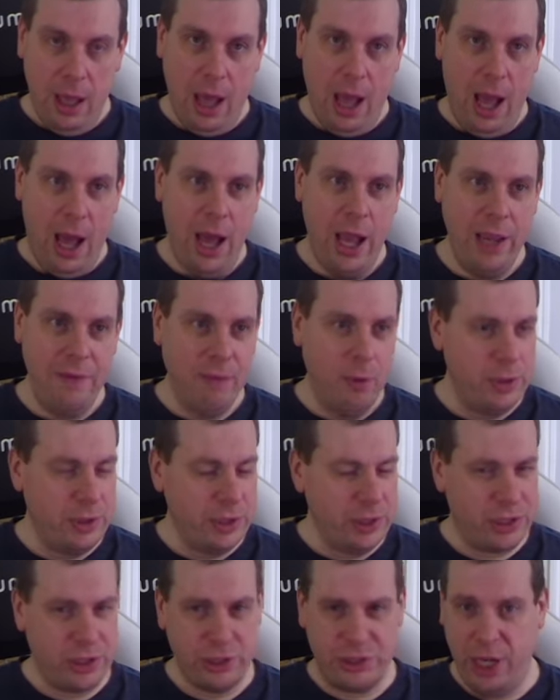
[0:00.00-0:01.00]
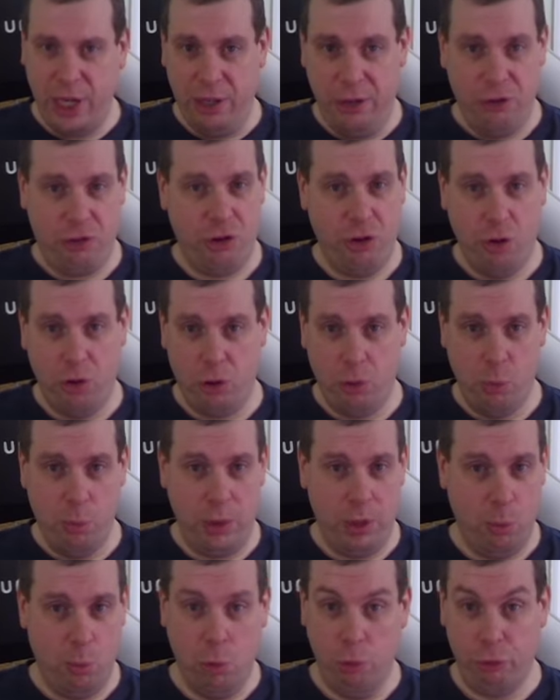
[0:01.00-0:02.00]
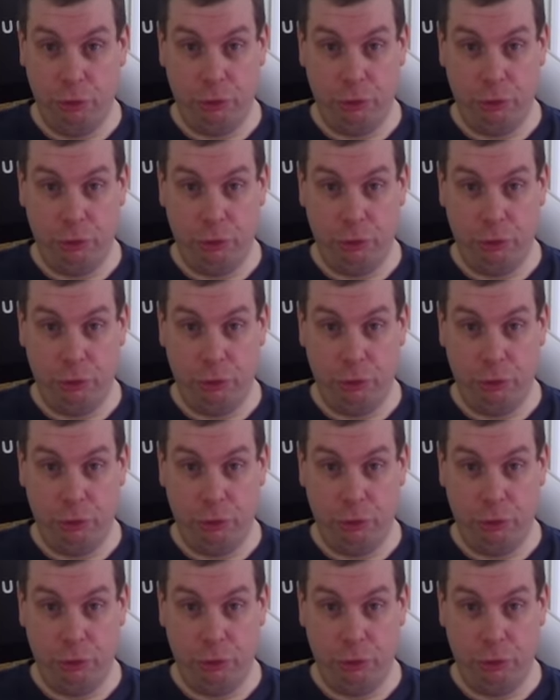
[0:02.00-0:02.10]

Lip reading: I've always associated the Shogun with the Wolf's